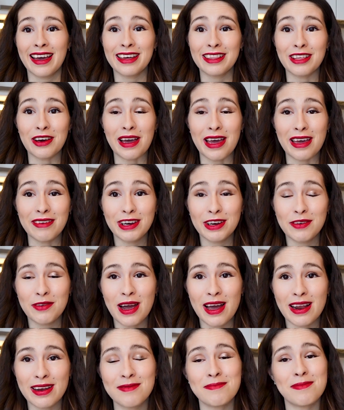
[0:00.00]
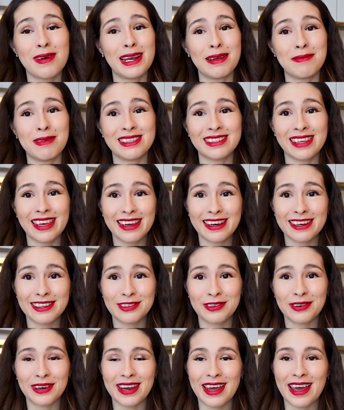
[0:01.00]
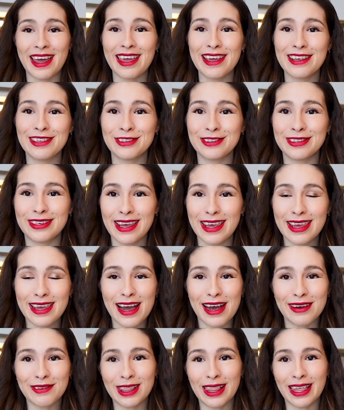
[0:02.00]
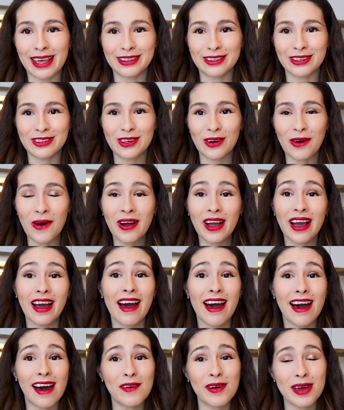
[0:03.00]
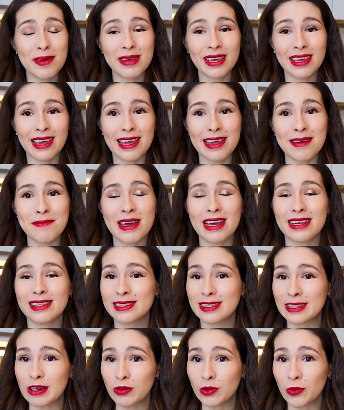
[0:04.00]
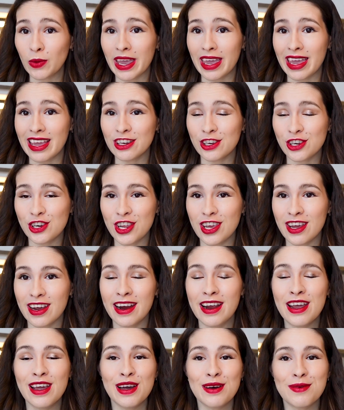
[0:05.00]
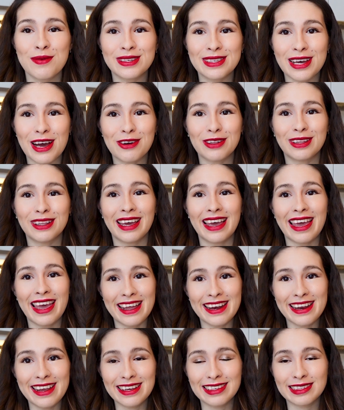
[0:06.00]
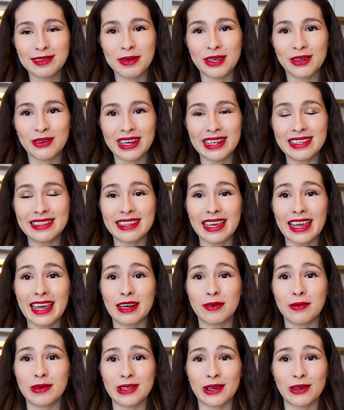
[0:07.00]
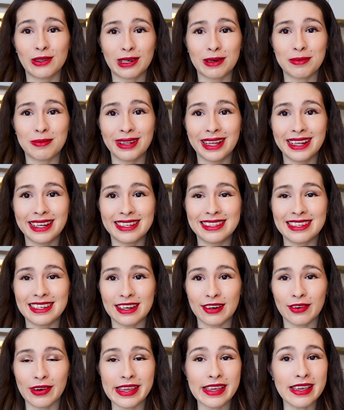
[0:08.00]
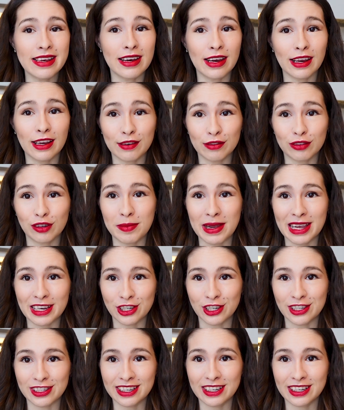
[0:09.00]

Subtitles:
Hello everyone, my name is Ekaterina and today I would like to talk how I became a software engineer without any experience and without a completed degree in information